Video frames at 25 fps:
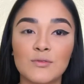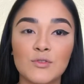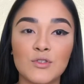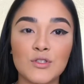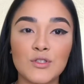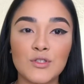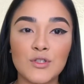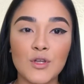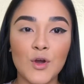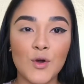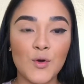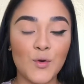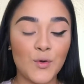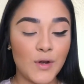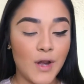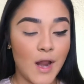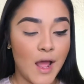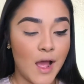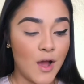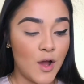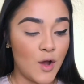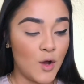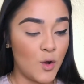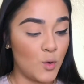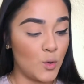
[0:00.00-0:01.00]
So
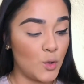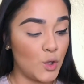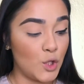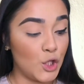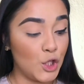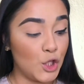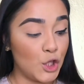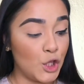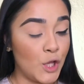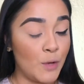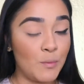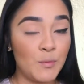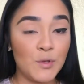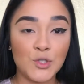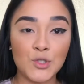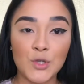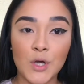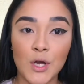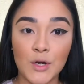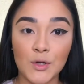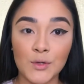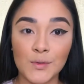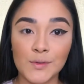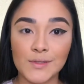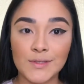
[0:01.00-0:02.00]
now let me
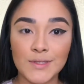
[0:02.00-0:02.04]
try to